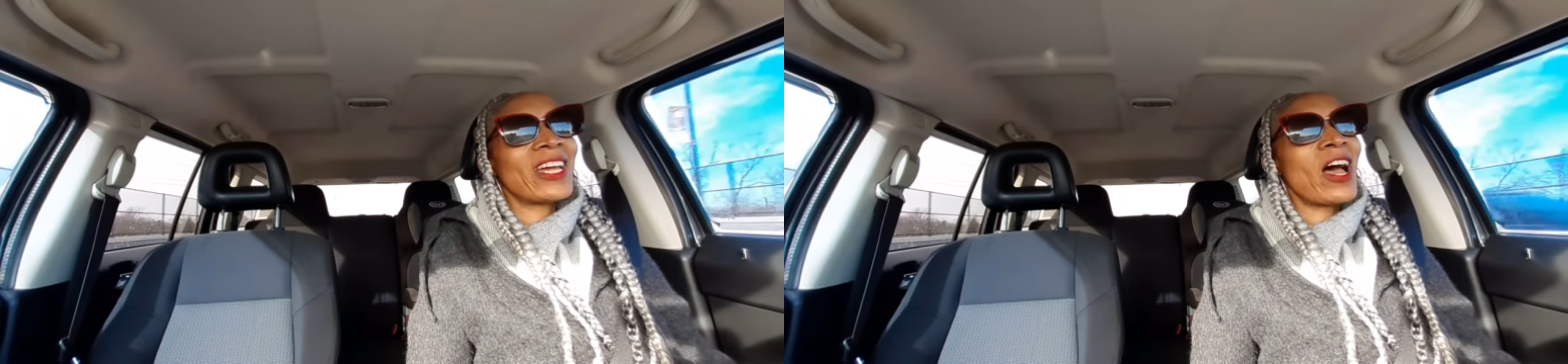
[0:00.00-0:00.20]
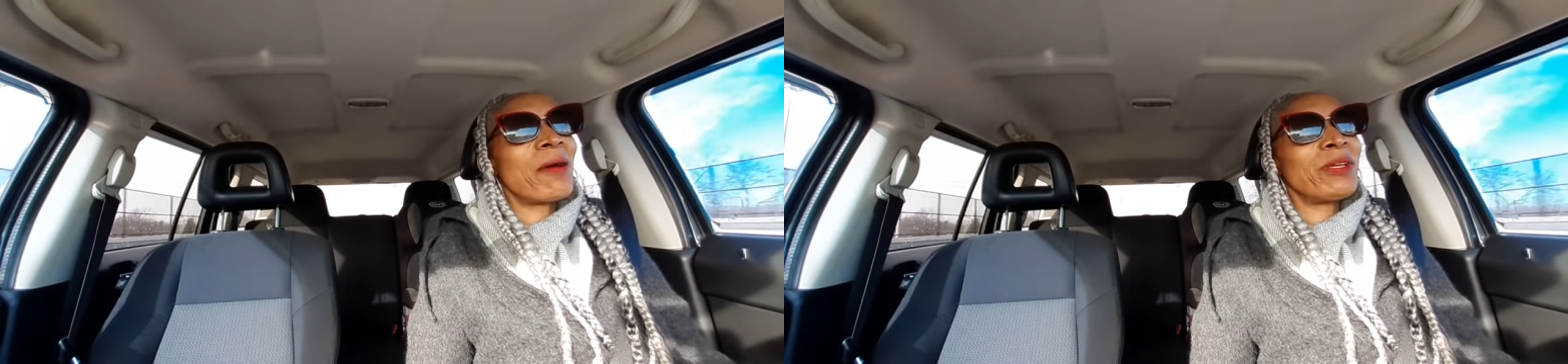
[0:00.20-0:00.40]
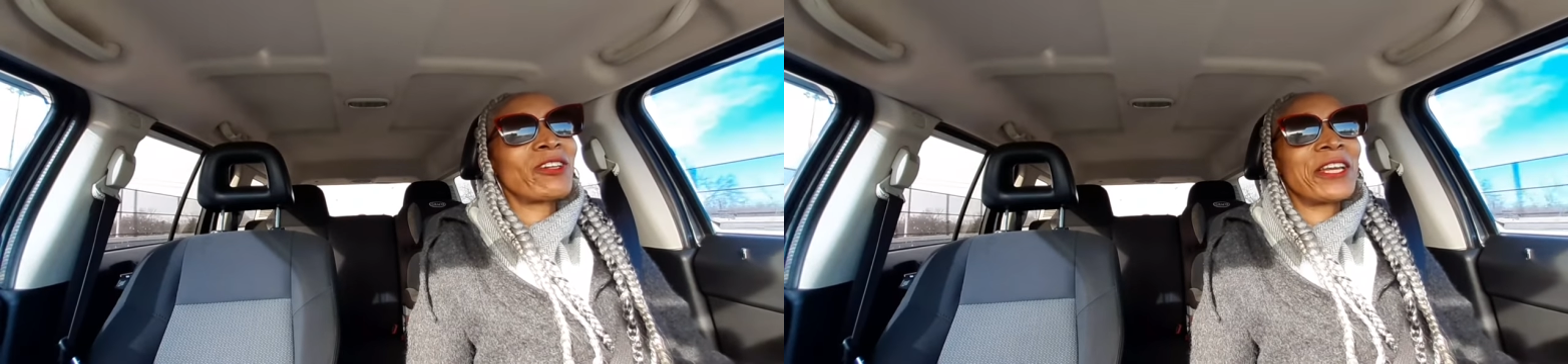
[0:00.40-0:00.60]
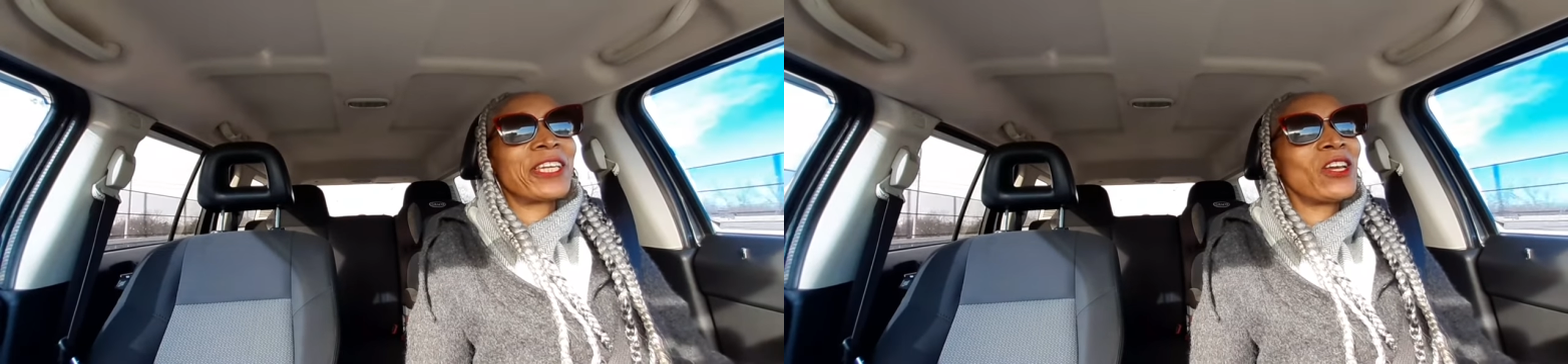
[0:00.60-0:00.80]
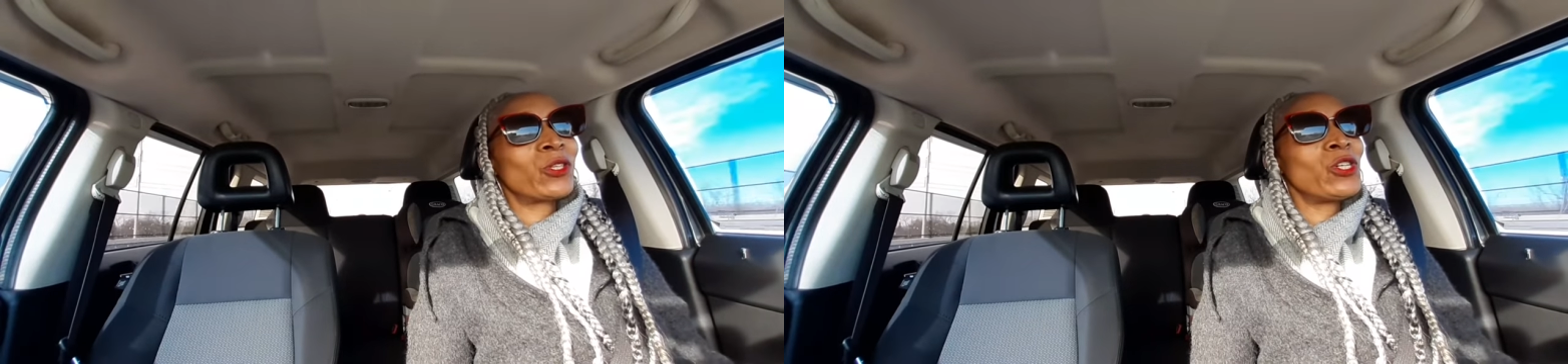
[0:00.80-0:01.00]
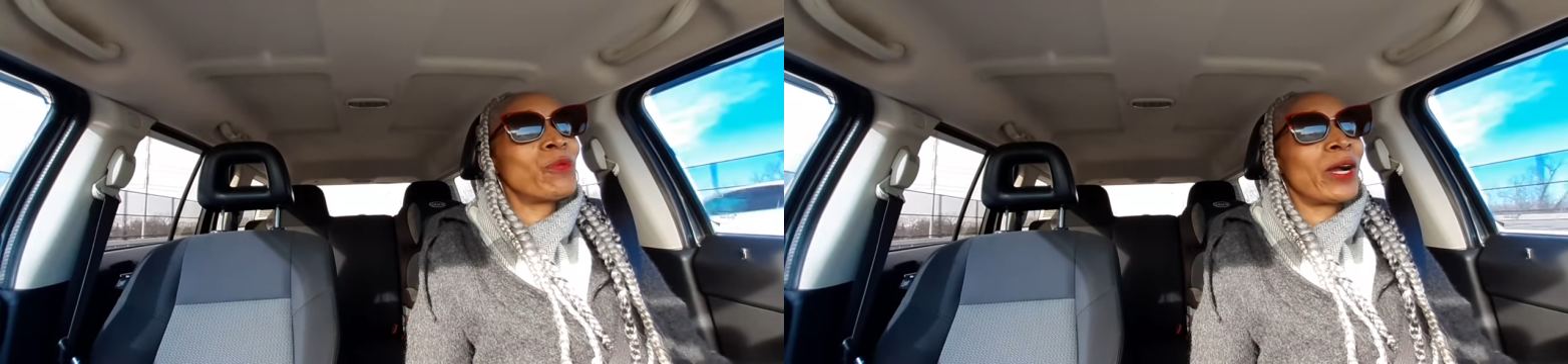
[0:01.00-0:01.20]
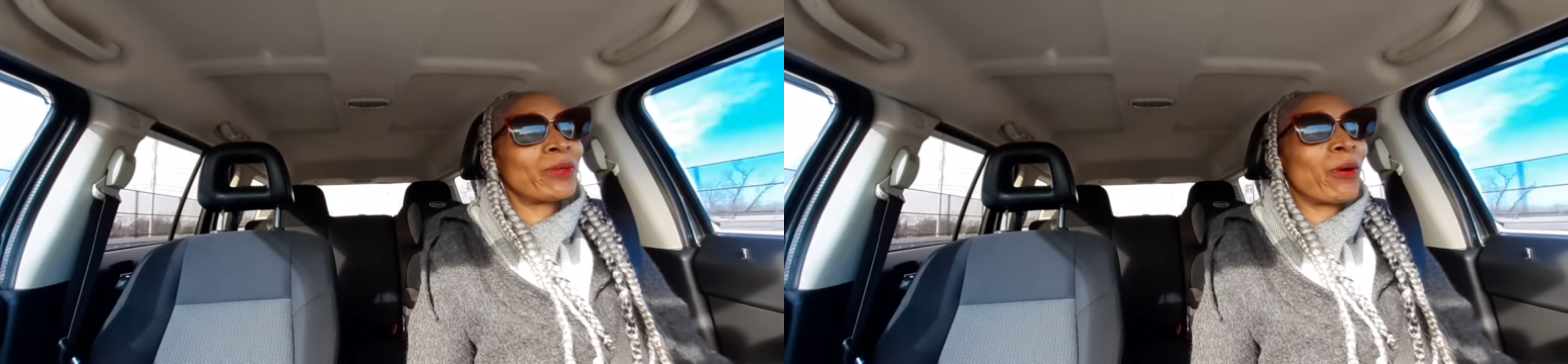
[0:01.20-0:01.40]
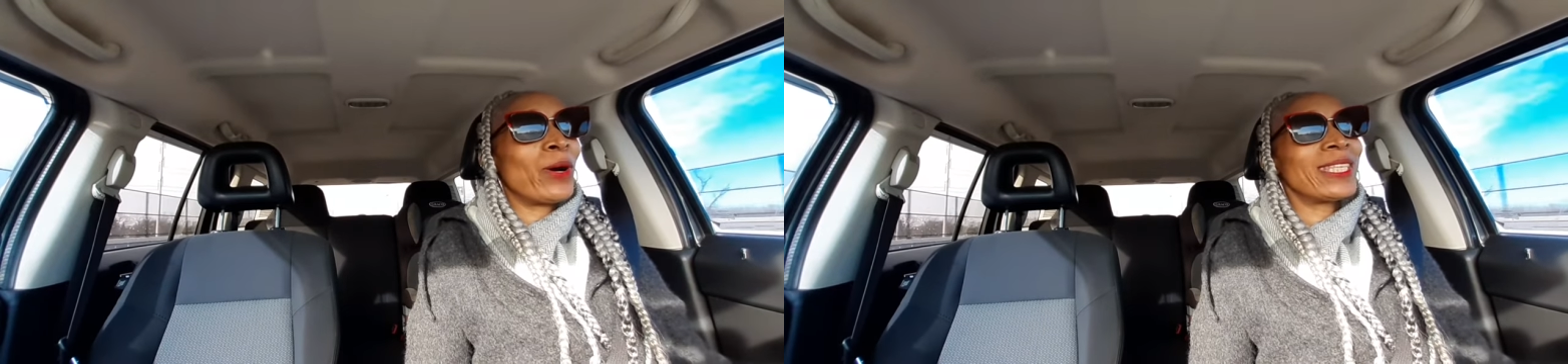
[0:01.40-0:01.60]
Y'all be trying to kill two
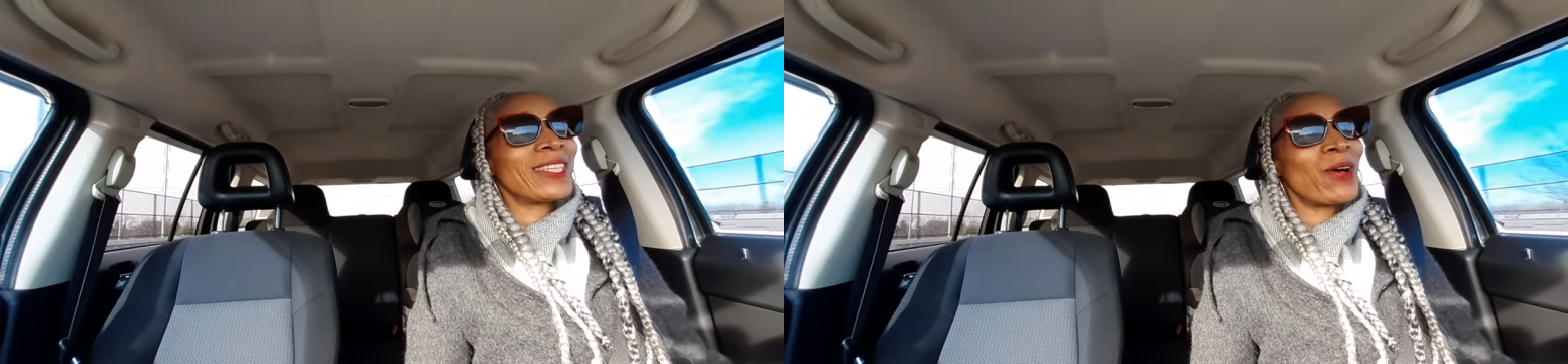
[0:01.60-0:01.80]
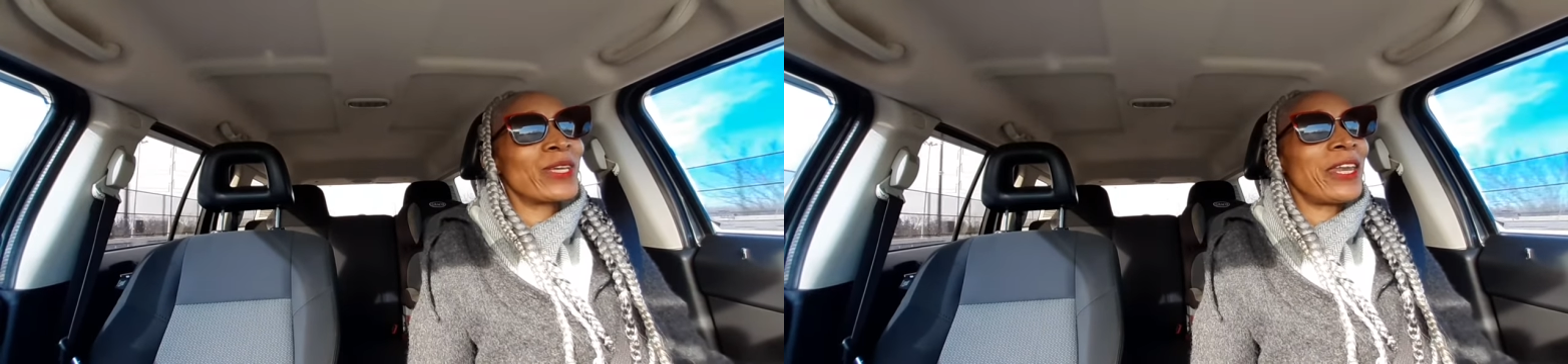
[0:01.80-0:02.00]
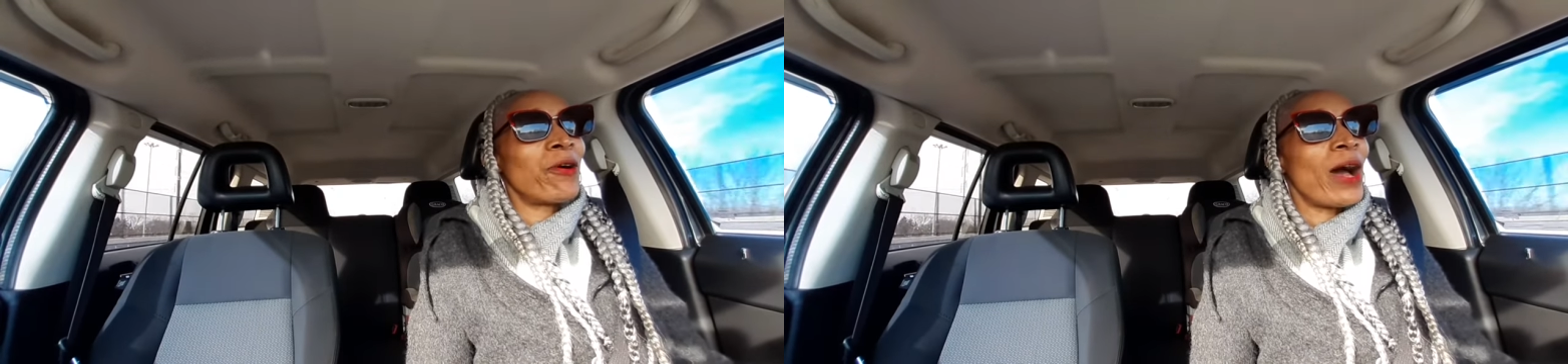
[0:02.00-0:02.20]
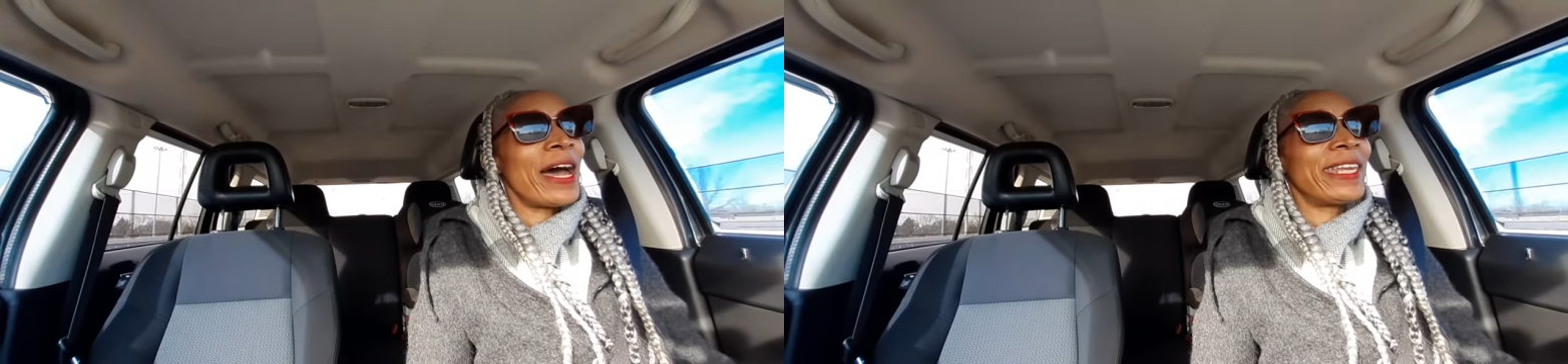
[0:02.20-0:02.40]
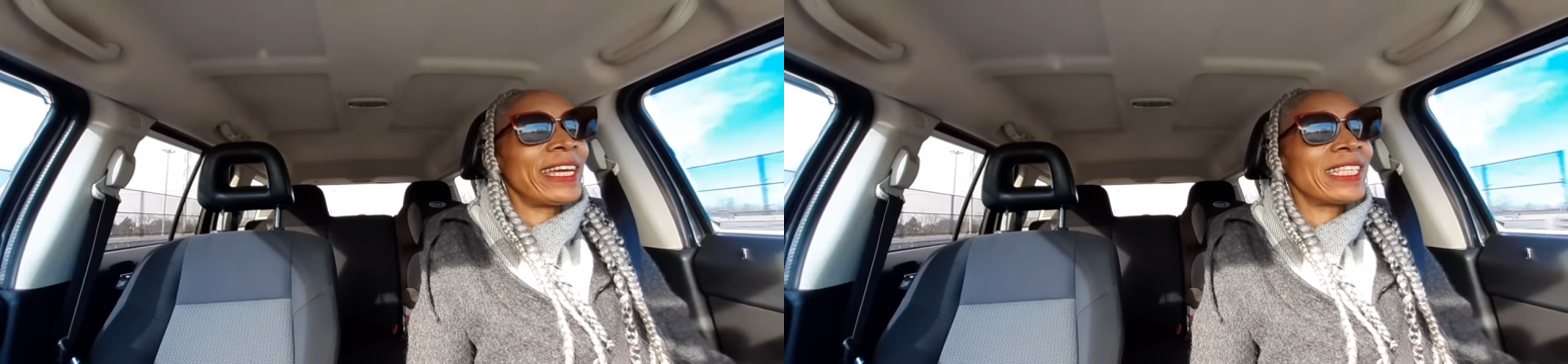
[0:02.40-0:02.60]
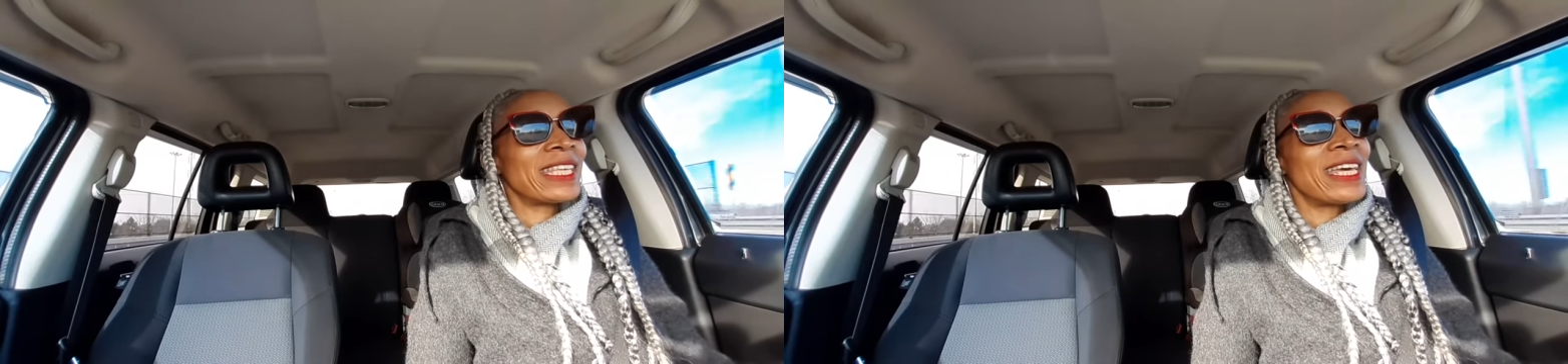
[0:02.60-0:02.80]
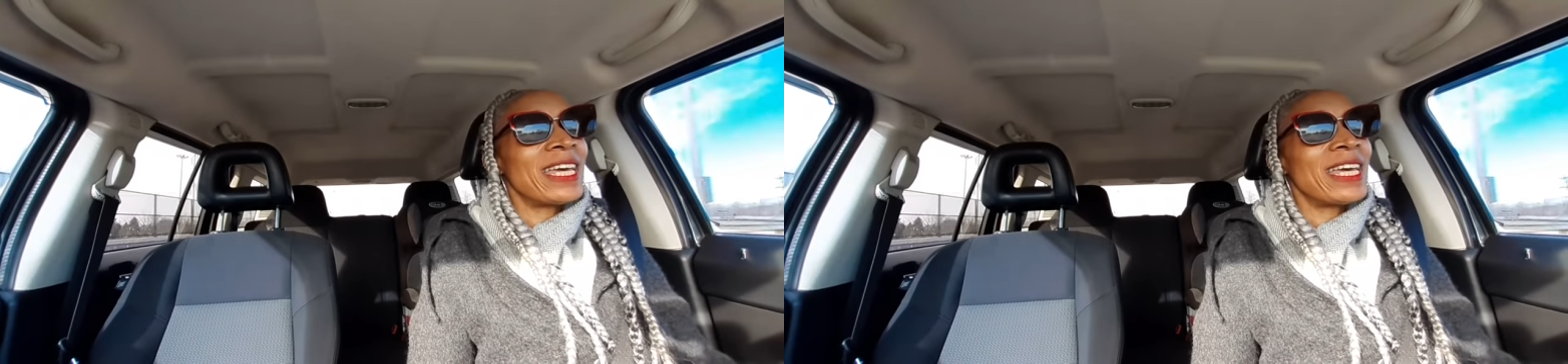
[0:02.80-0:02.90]
birds with one stone. Y'all know how it is.